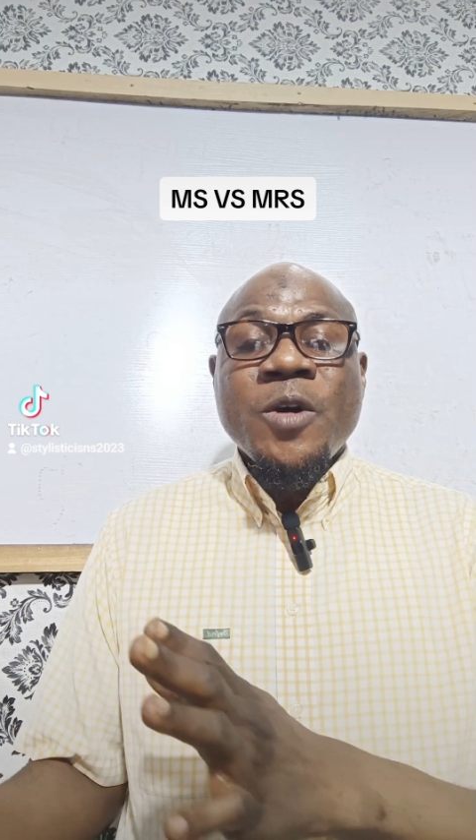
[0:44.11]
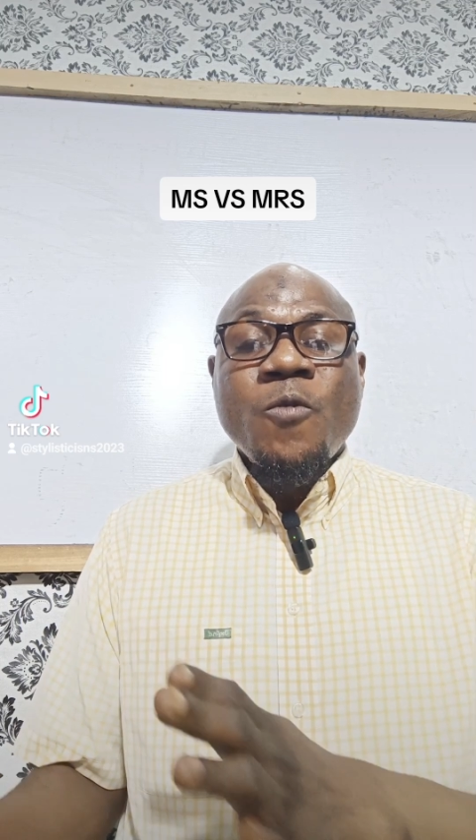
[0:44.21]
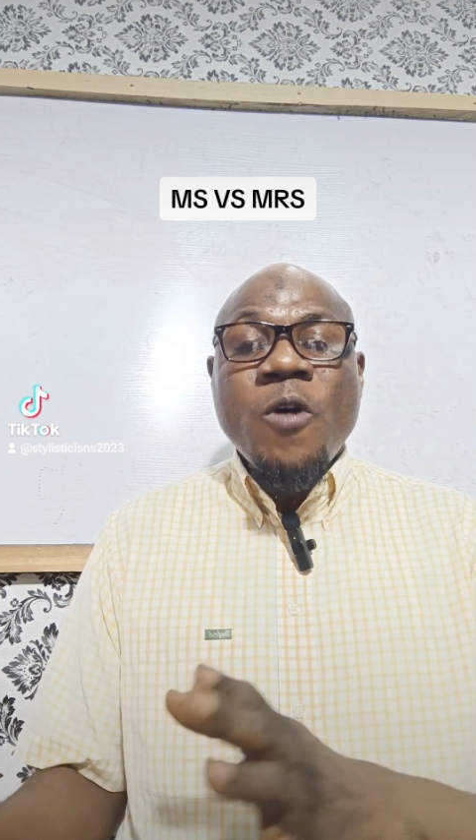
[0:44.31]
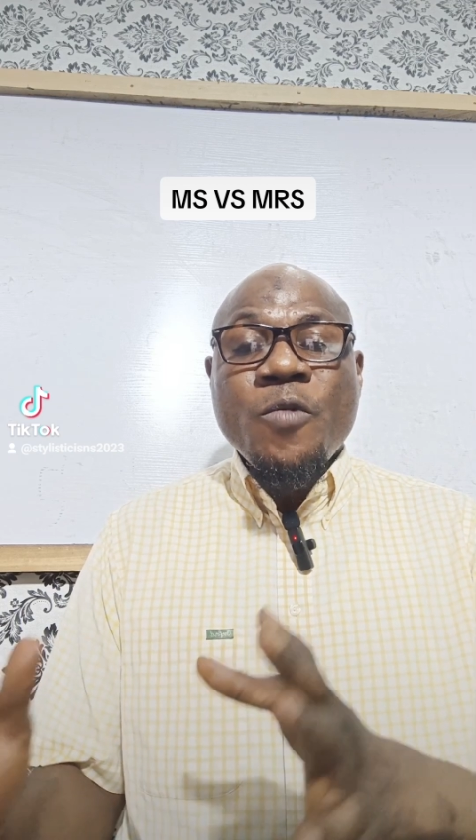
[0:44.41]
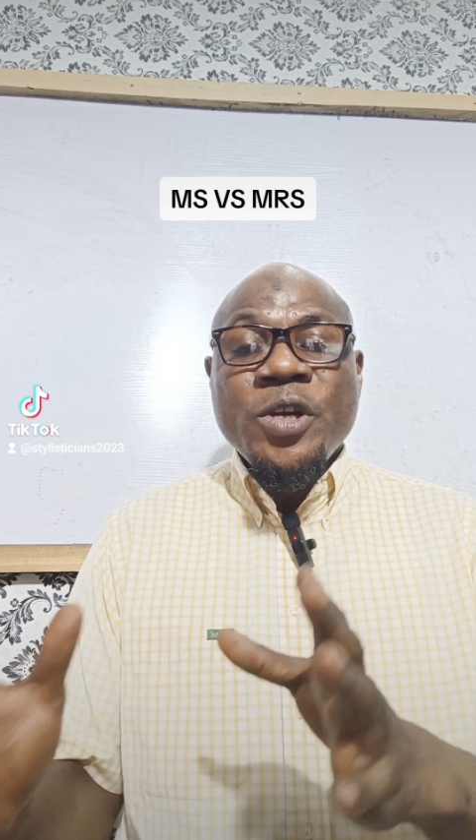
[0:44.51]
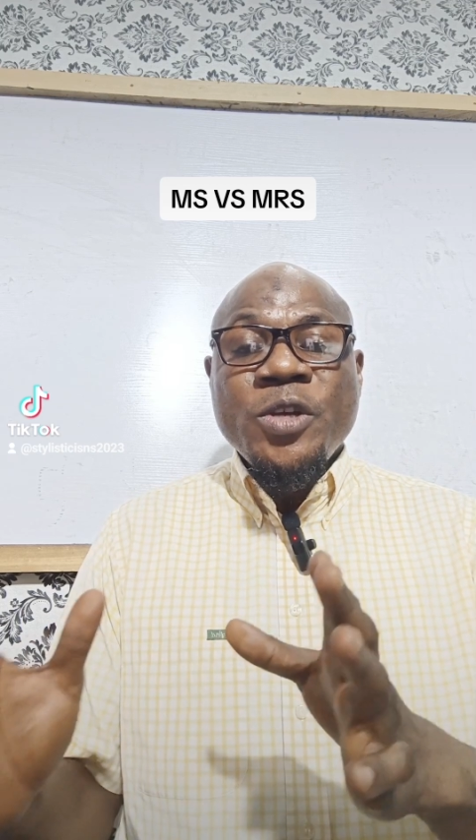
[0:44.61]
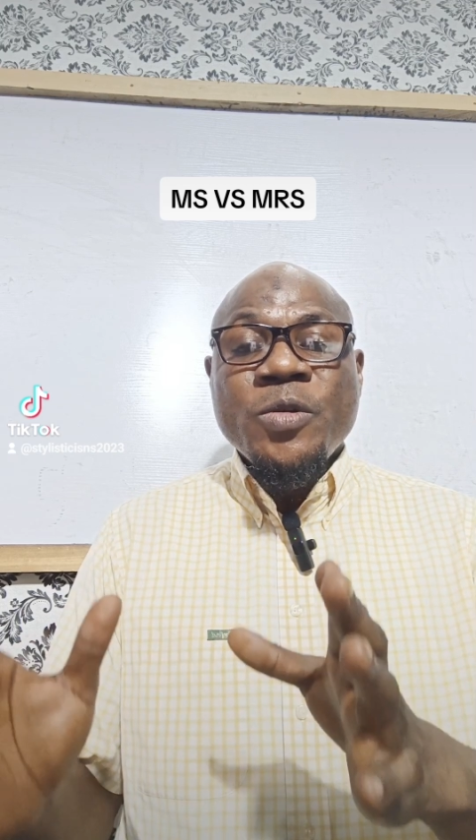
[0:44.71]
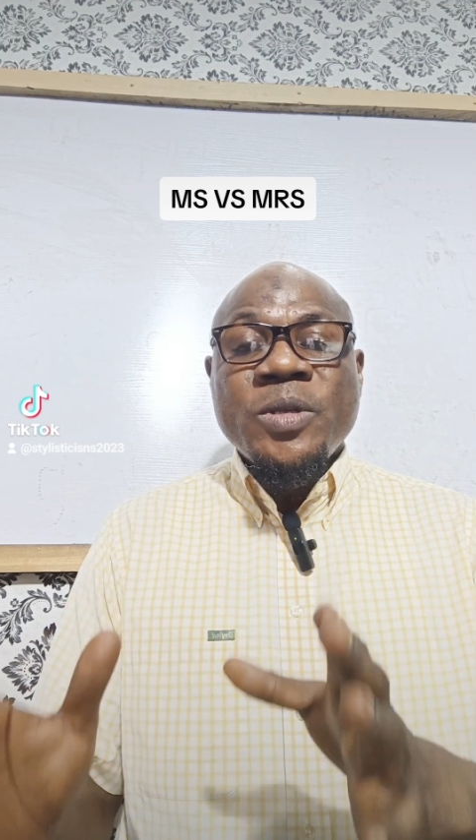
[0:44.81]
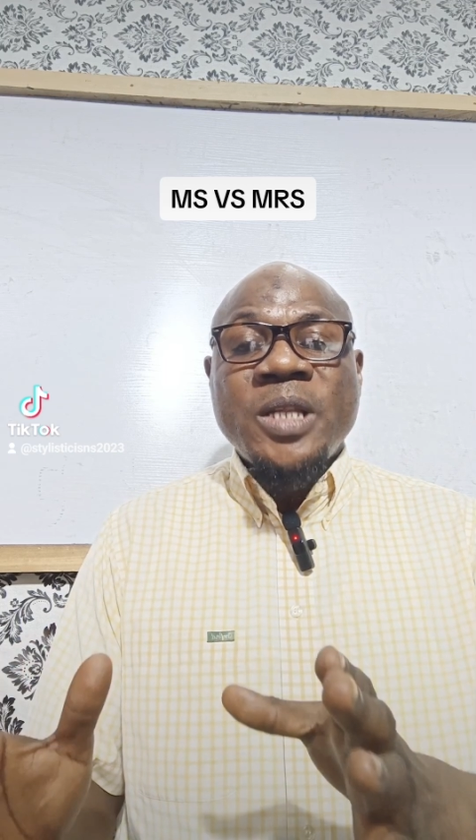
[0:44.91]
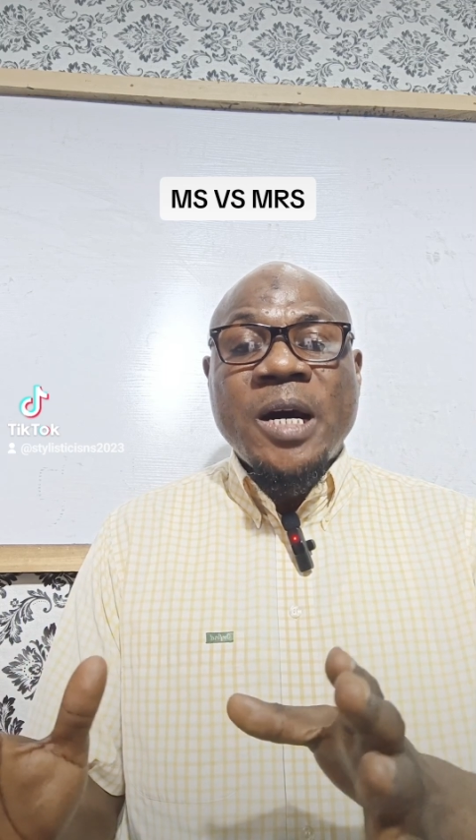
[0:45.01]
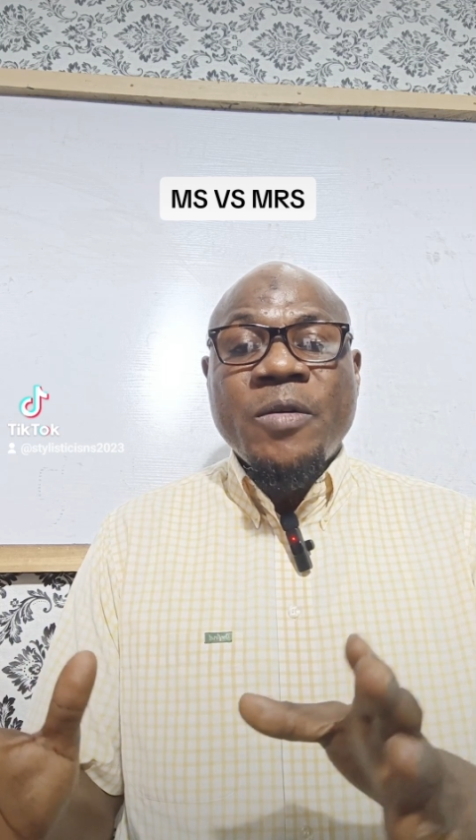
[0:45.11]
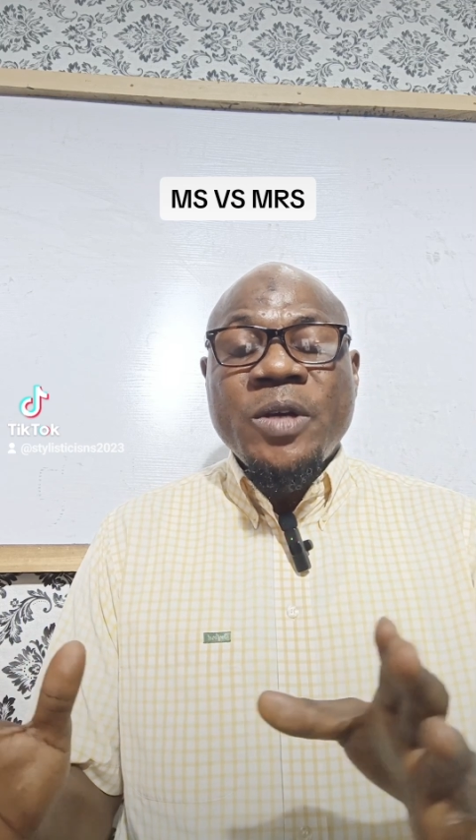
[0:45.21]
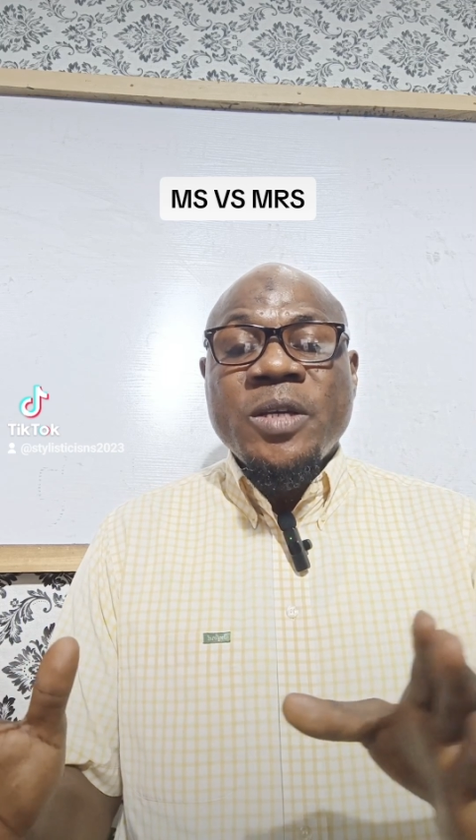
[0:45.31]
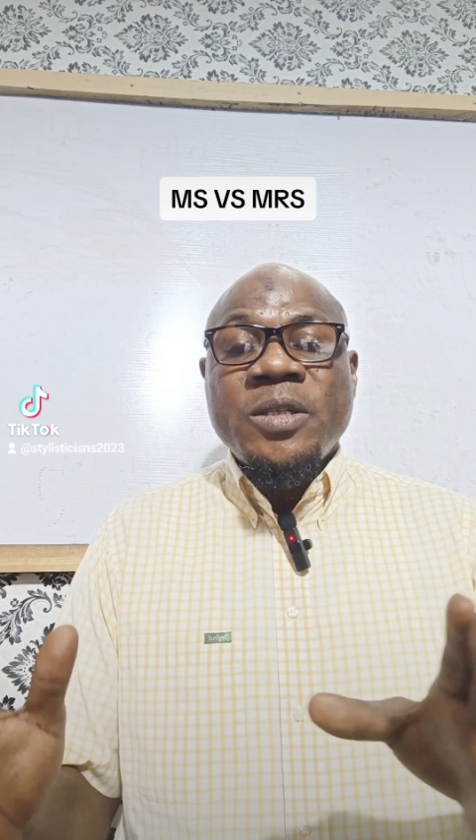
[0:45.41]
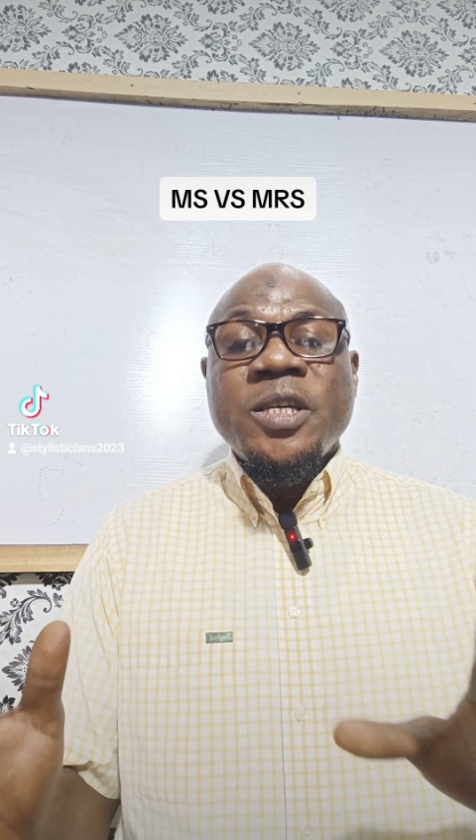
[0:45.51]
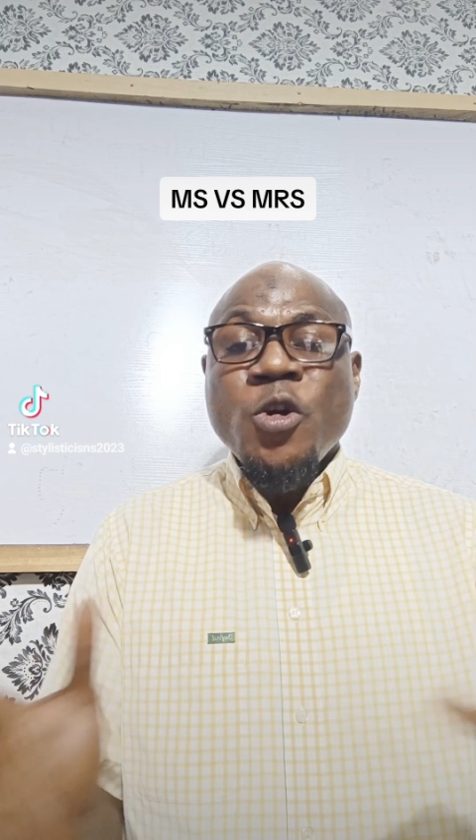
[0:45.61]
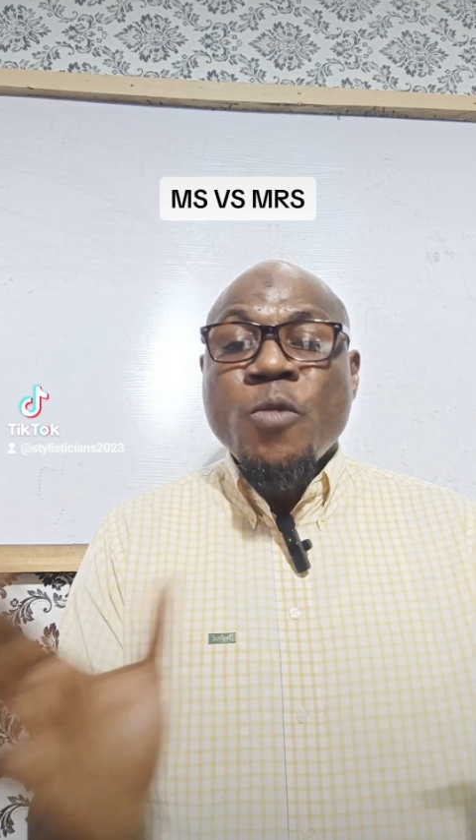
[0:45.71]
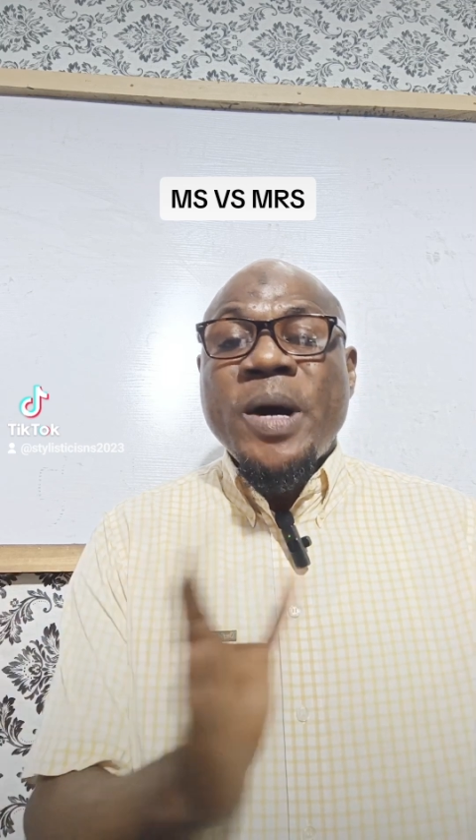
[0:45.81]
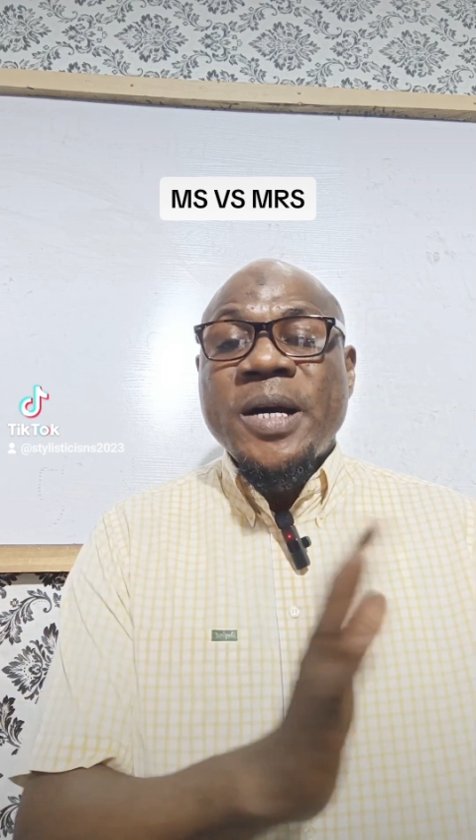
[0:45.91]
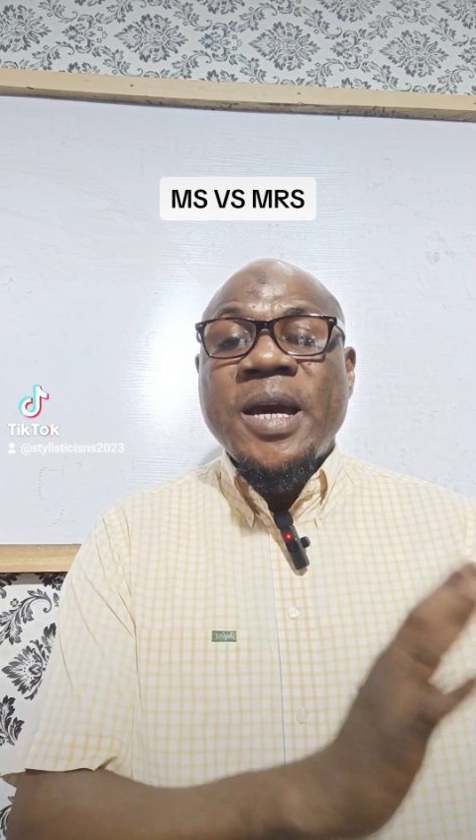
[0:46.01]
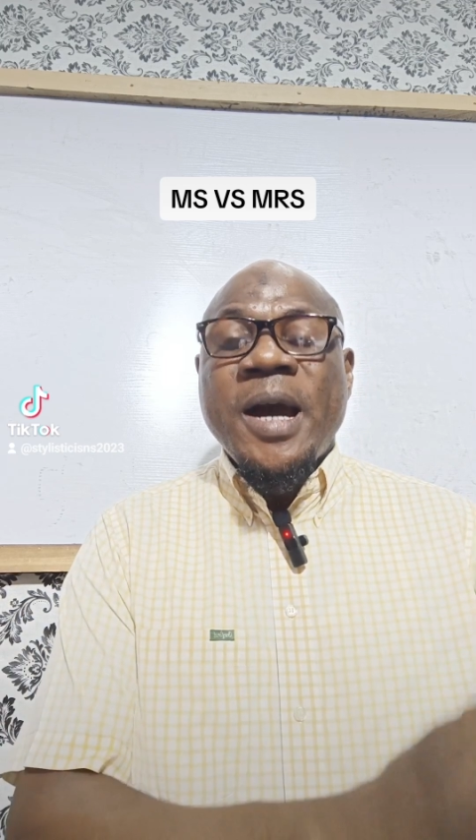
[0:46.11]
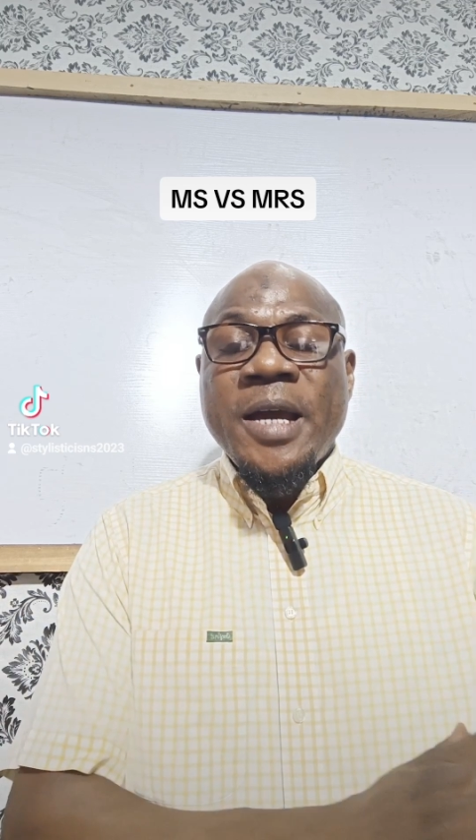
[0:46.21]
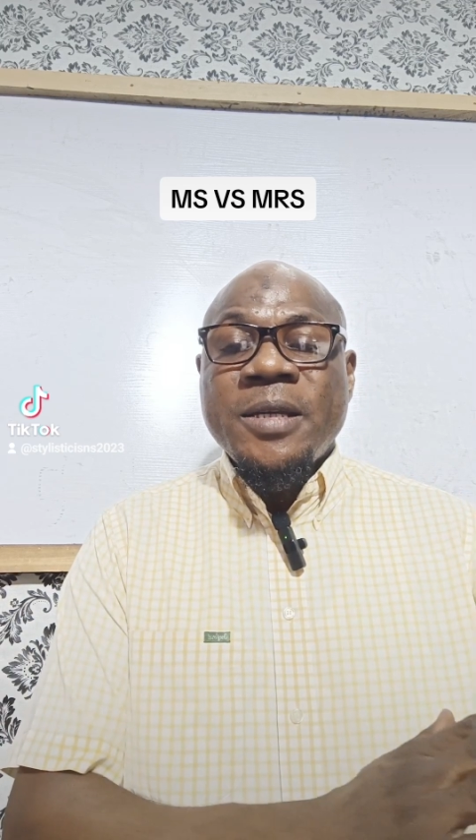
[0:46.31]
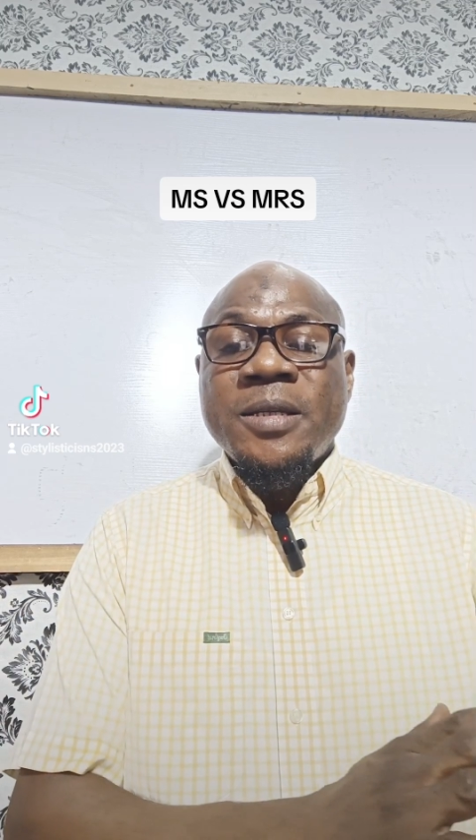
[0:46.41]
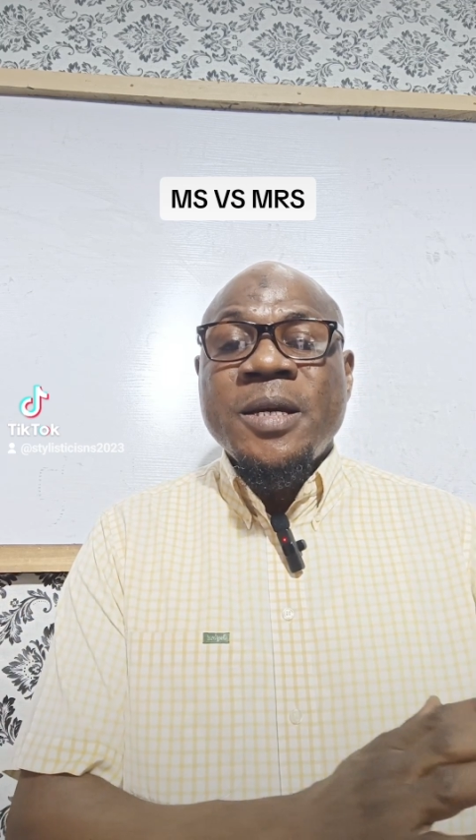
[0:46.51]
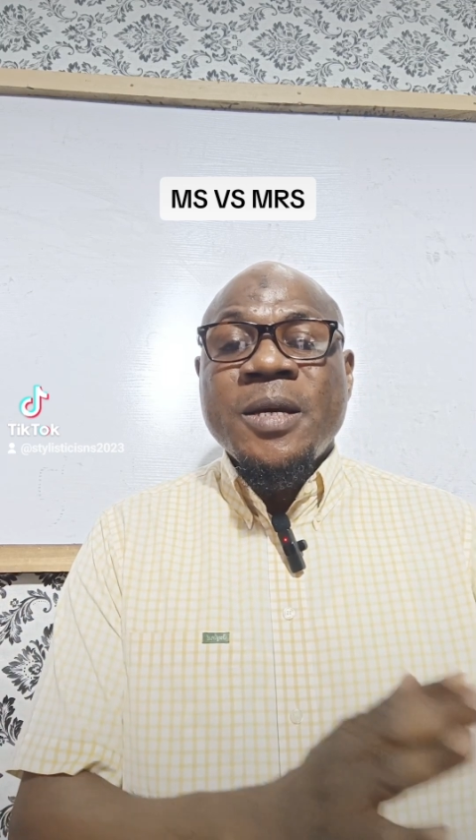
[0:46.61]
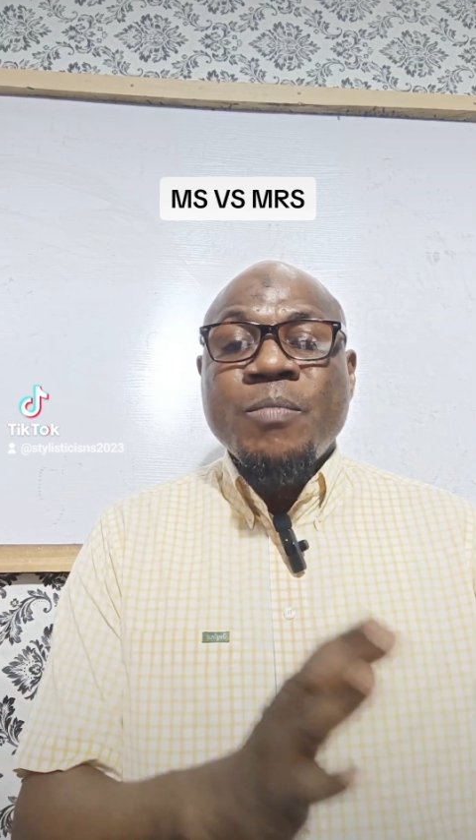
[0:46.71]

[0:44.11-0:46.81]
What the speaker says: What we use now is humankind,